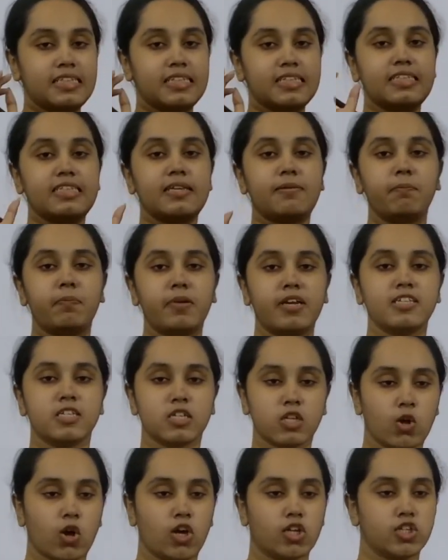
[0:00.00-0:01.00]
the simplest
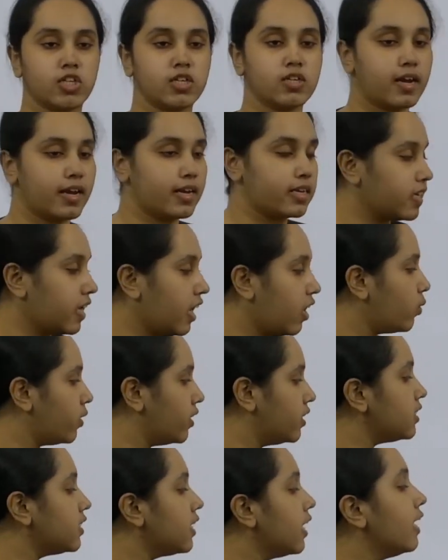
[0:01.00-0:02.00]
logic right now
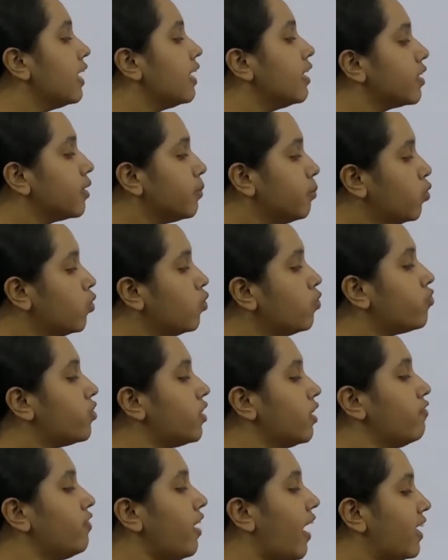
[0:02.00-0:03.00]
is remove
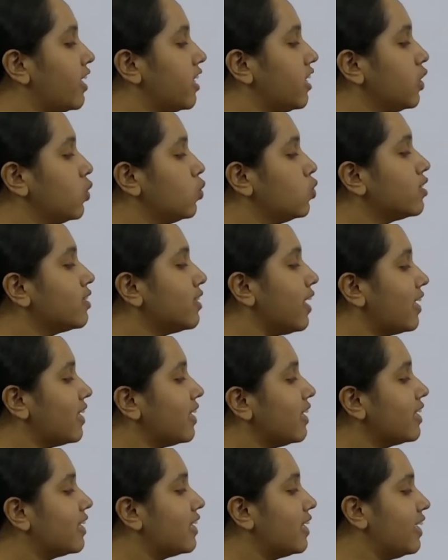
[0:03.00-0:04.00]
the values that
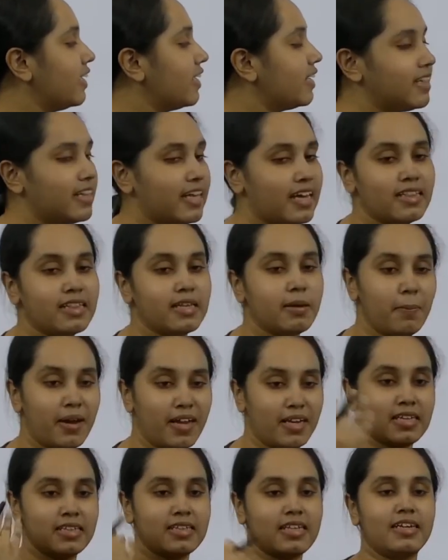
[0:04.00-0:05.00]
are greater than the
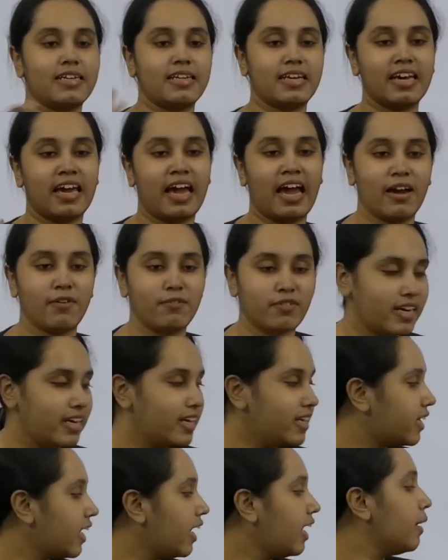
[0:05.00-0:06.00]
money that I have,
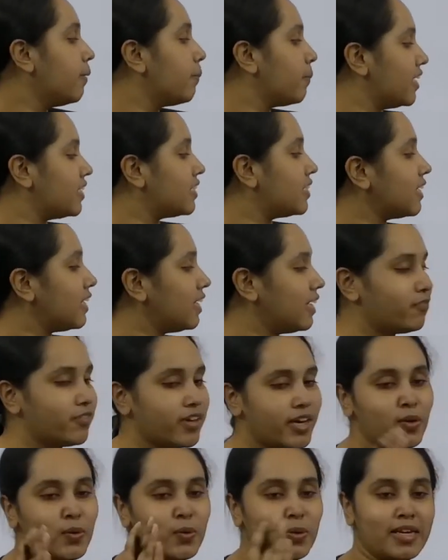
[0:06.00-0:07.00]
right? Basically, if
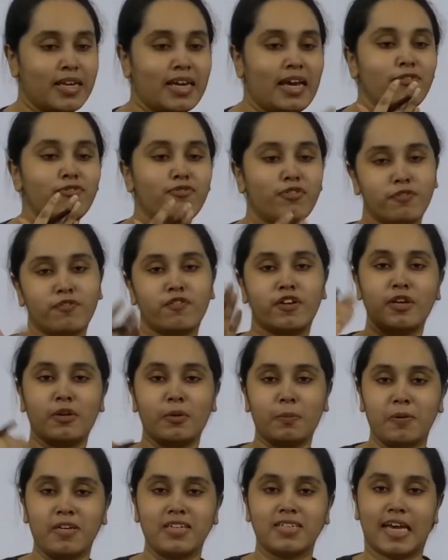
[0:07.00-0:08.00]
I only have 50
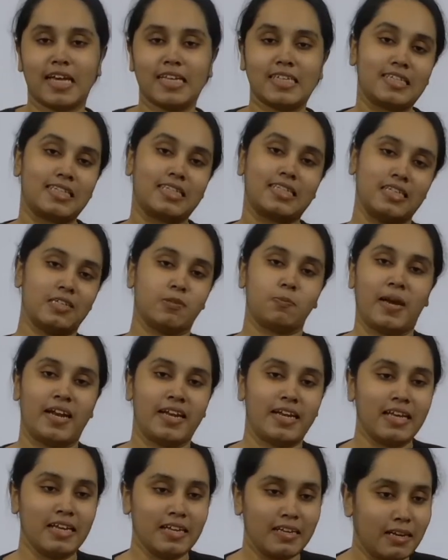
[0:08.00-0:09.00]
rupees as the
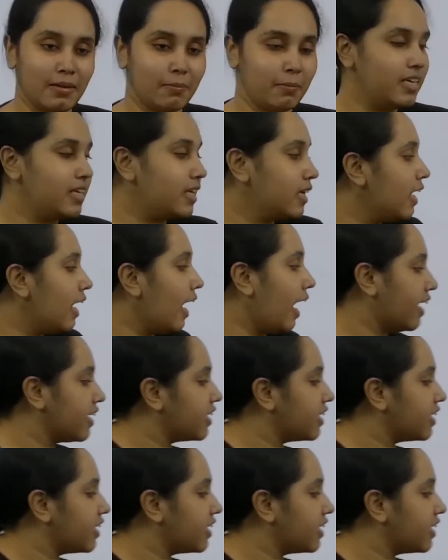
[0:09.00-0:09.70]
spending limit, I